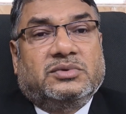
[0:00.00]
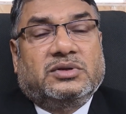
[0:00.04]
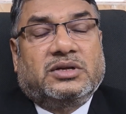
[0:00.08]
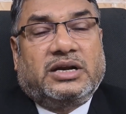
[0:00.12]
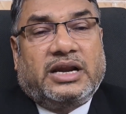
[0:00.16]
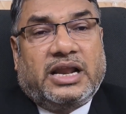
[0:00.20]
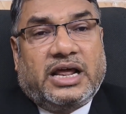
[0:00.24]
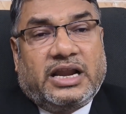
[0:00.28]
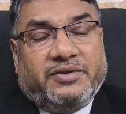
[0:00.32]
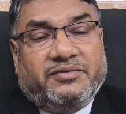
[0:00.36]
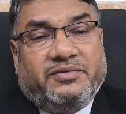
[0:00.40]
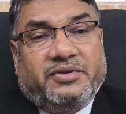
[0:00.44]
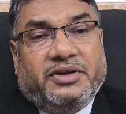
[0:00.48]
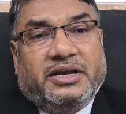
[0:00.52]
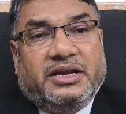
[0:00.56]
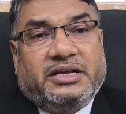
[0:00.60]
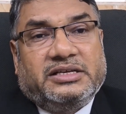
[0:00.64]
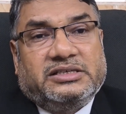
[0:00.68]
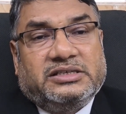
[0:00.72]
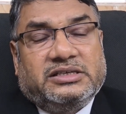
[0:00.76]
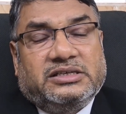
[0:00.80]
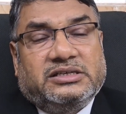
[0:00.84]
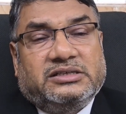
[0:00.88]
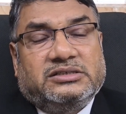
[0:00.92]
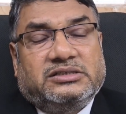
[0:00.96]

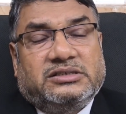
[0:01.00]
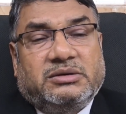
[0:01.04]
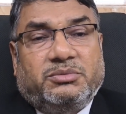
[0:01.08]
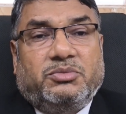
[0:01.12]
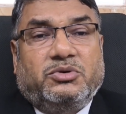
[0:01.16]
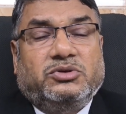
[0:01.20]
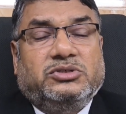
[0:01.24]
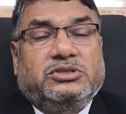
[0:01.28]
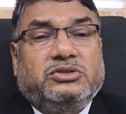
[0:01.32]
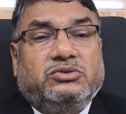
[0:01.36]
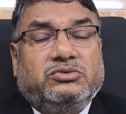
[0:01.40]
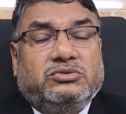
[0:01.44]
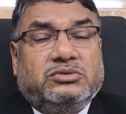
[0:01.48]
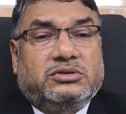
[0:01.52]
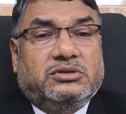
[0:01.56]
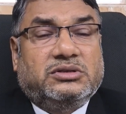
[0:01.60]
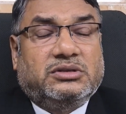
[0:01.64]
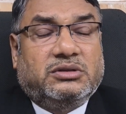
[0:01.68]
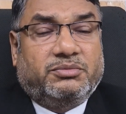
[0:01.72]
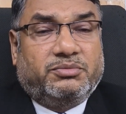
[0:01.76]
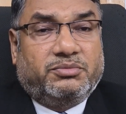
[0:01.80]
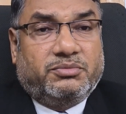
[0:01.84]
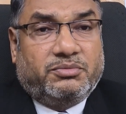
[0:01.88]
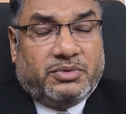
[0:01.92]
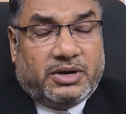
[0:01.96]
clarification. Supposing
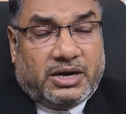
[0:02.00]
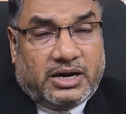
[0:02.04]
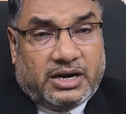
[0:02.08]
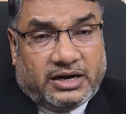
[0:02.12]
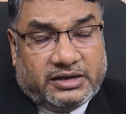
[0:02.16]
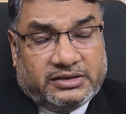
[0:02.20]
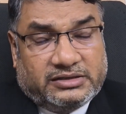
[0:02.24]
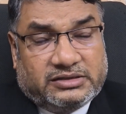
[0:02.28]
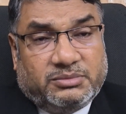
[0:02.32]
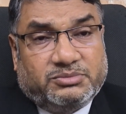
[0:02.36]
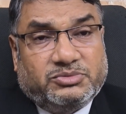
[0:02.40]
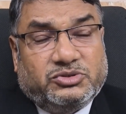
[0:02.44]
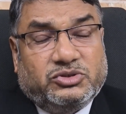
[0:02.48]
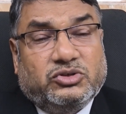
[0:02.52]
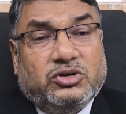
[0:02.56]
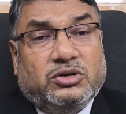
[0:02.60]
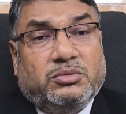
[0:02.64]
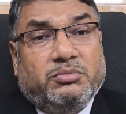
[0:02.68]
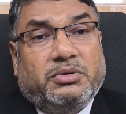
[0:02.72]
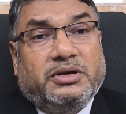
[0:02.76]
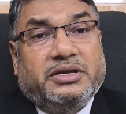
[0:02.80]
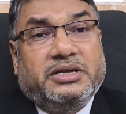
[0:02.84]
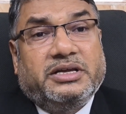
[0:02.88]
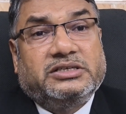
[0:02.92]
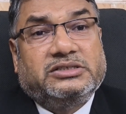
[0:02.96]
the
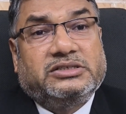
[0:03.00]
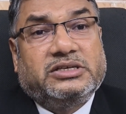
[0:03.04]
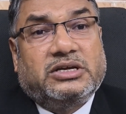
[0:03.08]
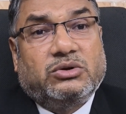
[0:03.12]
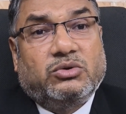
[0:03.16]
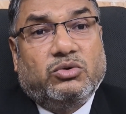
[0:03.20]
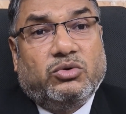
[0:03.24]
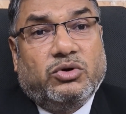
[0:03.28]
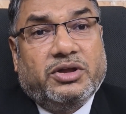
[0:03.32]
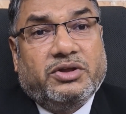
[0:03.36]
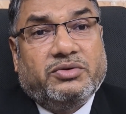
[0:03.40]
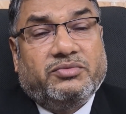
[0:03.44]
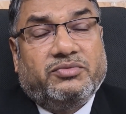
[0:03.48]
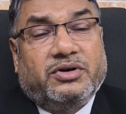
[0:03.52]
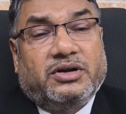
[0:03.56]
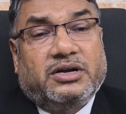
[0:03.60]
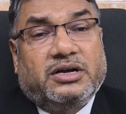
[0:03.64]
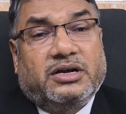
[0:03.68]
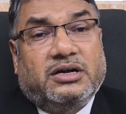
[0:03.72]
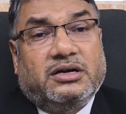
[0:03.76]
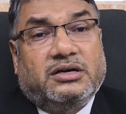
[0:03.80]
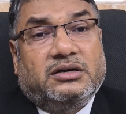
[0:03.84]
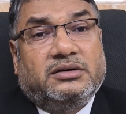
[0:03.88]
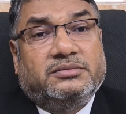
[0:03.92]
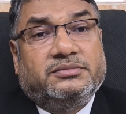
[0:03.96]
subsequent buyers are going for
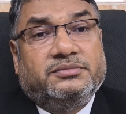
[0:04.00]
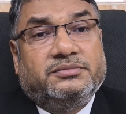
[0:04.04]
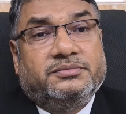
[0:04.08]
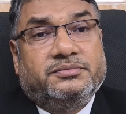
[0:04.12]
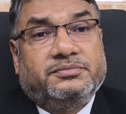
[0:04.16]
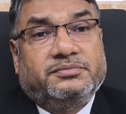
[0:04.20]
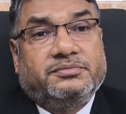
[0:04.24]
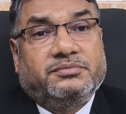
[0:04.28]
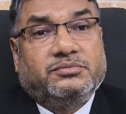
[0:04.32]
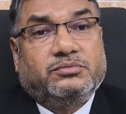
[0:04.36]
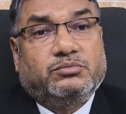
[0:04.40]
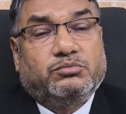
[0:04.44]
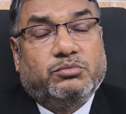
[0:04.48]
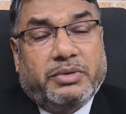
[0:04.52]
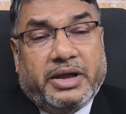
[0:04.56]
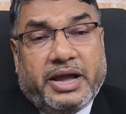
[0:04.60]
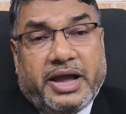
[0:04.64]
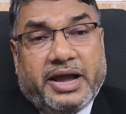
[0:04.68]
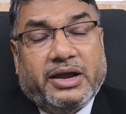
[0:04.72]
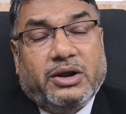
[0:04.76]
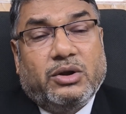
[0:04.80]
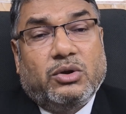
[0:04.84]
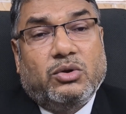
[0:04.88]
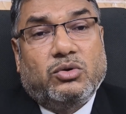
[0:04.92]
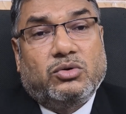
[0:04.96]
a
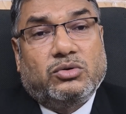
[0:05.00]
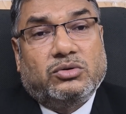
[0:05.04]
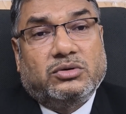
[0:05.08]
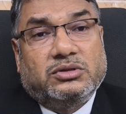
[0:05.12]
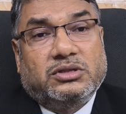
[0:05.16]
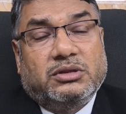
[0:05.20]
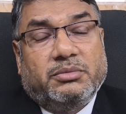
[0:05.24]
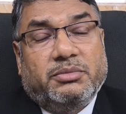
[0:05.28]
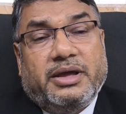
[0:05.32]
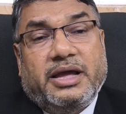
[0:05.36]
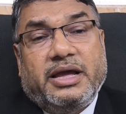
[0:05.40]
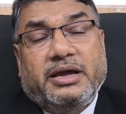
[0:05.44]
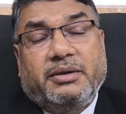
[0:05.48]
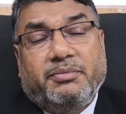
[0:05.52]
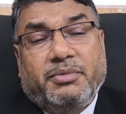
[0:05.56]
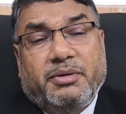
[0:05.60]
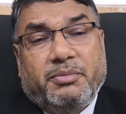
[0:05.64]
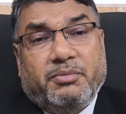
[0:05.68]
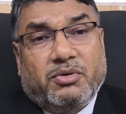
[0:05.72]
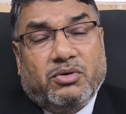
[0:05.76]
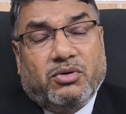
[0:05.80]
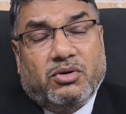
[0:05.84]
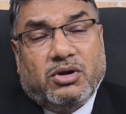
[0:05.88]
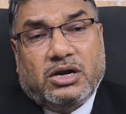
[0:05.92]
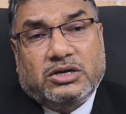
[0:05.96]
bank loan, the bank
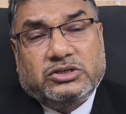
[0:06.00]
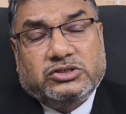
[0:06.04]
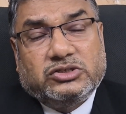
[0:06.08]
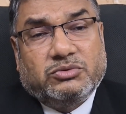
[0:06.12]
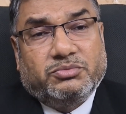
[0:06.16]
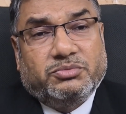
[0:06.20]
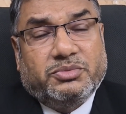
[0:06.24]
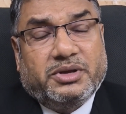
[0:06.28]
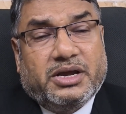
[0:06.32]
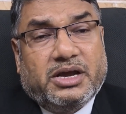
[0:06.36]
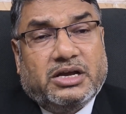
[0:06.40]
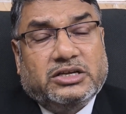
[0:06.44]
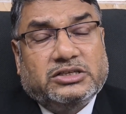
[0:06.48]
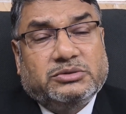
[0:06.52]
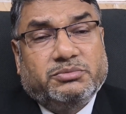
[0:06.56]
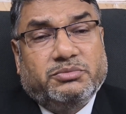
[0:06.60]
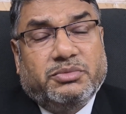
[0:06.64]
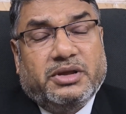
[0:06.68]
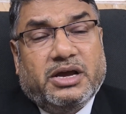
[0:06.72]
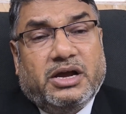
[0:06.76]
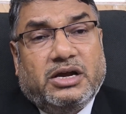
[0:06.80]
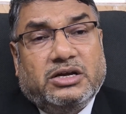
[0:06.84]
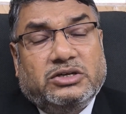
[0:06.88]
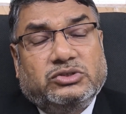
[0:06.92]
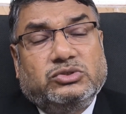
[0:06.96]
people also may
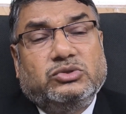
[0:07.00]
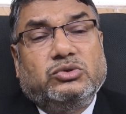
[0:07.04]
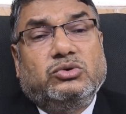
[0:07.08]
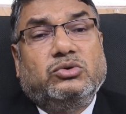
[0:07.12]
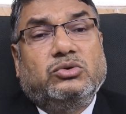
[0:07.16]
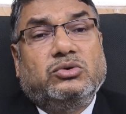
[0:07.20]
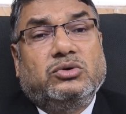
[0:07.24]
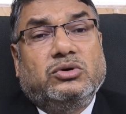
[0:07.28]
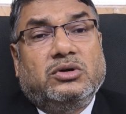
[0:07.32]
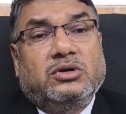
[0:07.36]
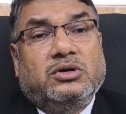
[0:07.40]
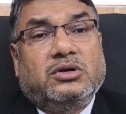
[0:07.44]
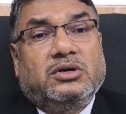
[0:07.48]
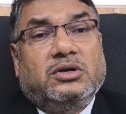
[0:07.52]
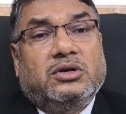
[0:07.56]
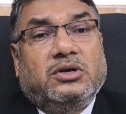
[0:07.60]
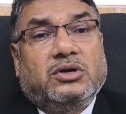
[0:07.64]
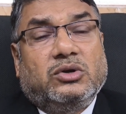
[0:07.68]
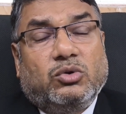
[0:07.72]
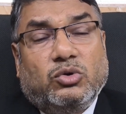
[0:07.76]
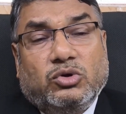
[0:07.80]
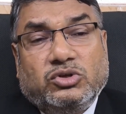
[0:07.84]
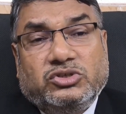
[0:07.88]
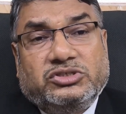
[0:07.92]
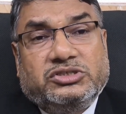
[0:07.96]
also
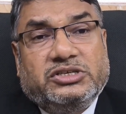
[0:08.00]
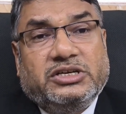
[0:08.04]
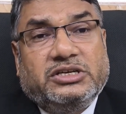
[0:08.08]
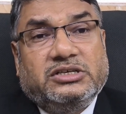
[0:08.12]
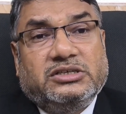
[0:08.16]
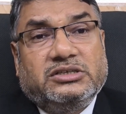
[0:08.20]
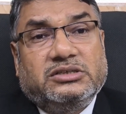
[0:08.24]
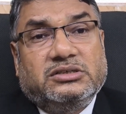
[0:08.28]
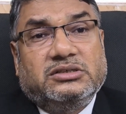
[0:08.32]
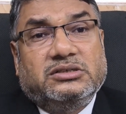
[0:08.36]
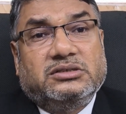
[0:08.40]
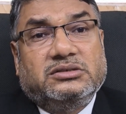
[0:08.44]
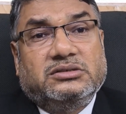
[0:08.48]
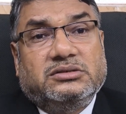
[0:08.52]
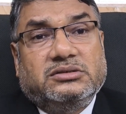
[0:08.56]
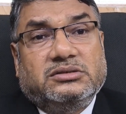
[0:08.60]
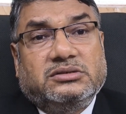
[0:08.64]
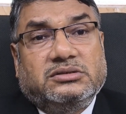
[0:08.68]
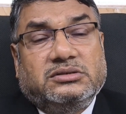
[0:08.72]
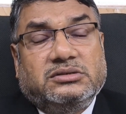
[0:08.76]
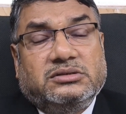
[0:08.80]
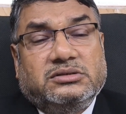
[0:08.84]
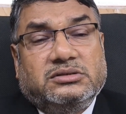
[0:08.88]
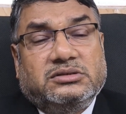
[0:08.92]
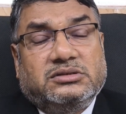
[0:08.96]
question
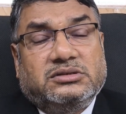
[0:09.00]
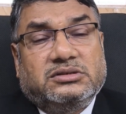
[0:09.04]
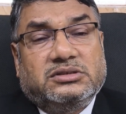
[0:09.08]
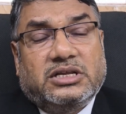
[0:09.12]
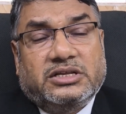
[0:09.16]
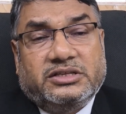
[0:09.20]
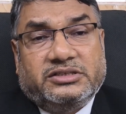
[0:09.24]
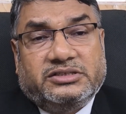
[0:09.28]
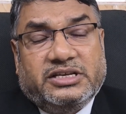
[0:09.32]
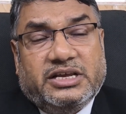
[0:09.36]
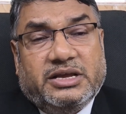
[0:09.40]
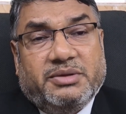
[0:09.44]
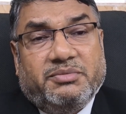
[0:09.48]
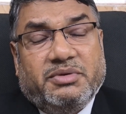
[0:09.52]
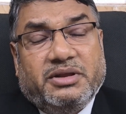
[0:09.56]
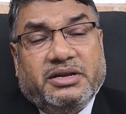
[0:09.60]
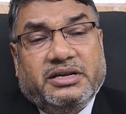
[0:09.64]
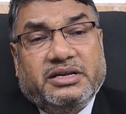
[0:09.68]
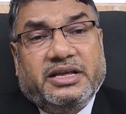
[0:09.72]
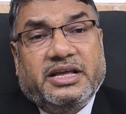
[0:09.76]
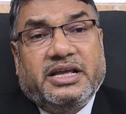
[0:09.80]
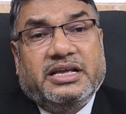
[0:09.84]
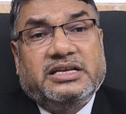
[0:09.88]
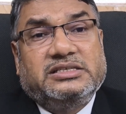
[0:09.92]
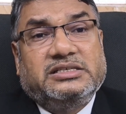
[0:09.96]
the same
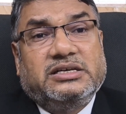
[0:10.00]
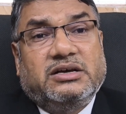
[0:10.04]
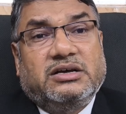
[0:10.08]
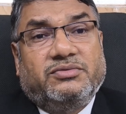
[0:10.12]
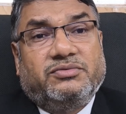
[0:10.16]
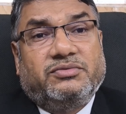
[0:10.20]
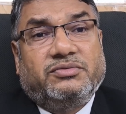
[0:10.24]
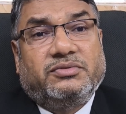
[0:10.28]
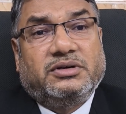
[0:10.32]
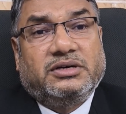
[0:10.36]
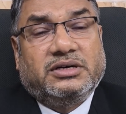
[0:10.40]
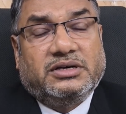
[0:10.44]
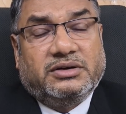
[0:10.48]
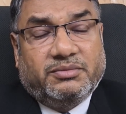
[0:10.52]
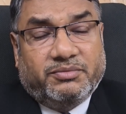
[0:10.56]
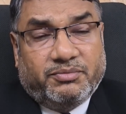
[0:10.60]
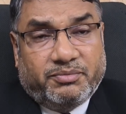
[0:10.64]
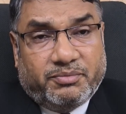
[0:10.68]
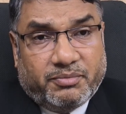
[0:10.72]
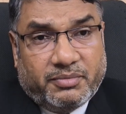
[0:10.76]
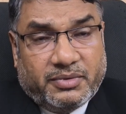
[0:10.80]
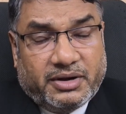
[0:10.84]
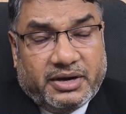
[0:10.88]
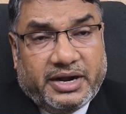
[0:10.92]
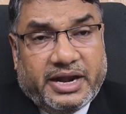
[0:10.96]
in case of
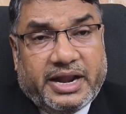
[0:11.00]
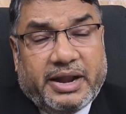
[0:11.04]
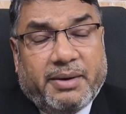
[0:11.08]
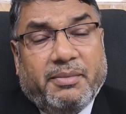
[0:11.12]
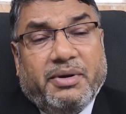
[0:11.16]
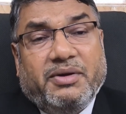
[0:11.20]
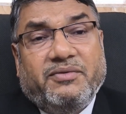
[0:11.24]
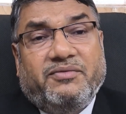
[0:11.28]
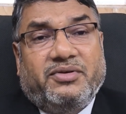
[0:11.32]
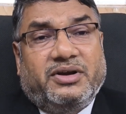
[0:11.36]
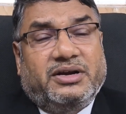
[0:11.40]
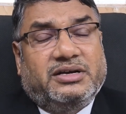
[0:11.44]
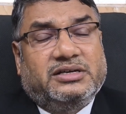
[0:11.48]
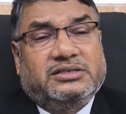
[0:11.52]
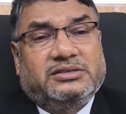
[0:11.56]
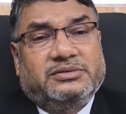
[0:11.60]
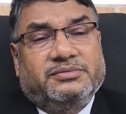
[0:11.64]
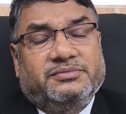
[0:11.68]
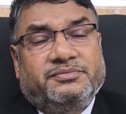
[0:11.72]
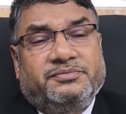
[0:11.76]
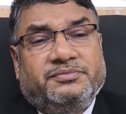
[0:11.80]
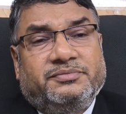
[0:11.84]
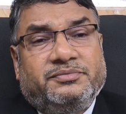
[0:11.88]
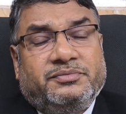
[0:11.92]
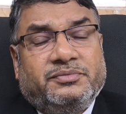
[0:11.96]
name difference.
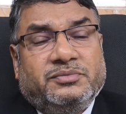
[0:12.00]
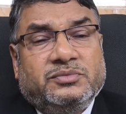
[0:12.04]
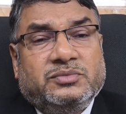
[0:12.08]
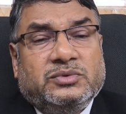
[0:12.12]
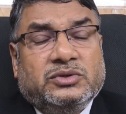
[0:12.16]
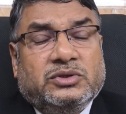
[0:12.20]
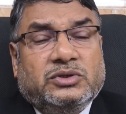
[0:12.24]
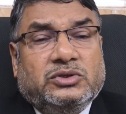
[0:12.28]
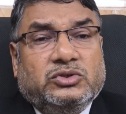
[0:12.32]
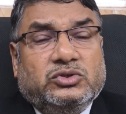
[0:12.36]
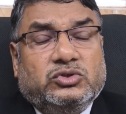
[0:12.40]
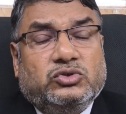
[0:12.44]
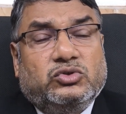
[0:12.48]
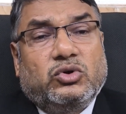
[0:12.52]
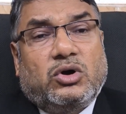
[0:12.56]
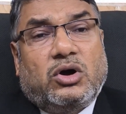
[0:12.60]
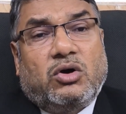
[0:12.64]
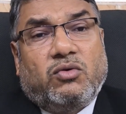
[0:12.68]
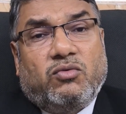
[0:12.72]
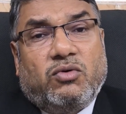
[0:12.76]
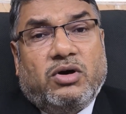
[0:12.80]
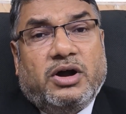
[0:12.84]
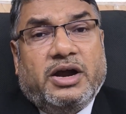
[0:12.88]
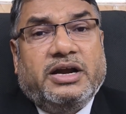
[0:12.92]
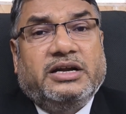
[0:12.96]
So to
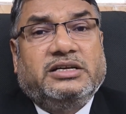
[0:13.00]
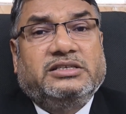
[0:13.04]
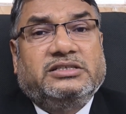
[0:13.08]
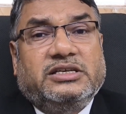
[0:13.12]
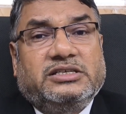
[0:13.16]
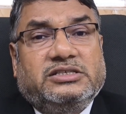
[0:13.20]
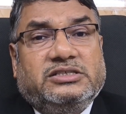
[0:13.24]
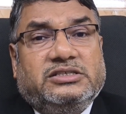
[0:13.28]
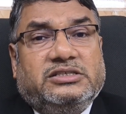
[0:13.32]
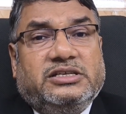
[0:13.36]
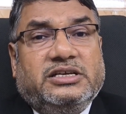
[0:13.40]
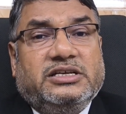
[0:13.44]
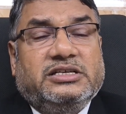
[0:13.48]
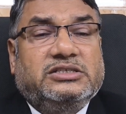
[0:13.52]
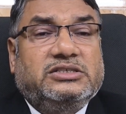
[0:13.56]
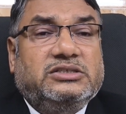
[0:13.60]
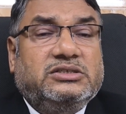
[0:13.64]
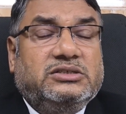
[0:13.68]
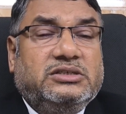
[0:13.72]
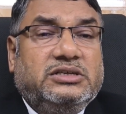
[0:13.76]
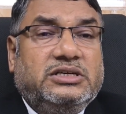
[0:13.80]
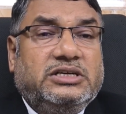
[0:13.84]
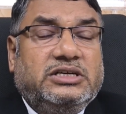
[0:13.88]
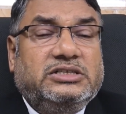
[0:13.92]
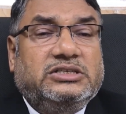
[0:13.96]
avoid such
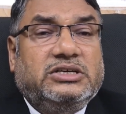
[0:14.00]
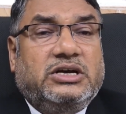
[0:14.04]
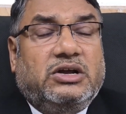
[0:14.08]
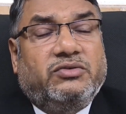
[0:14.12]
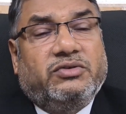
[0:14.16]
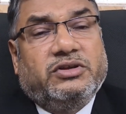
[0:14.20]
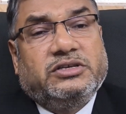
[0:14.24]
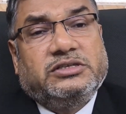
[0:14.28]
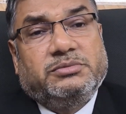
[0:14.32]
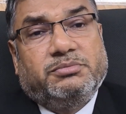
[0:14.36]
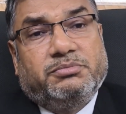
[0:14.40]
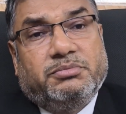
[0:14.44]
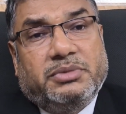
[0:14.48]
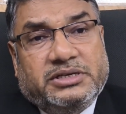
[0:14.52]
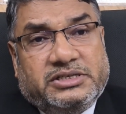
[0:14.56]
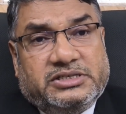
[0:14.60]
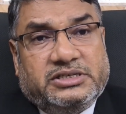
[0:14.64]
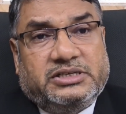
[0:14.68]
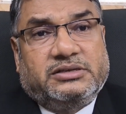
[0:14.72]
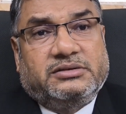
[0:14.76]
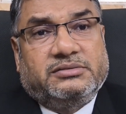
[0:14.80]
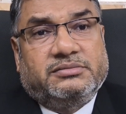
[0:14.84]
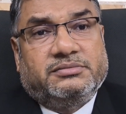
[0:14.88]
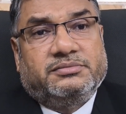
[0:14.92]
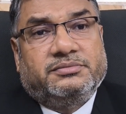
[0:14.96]
things, it is always
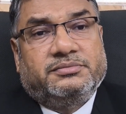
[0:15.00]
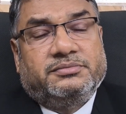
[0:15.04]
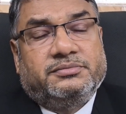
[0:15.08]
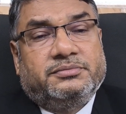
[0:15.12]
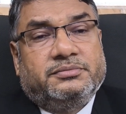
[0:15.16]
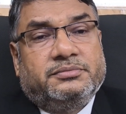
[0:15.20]
better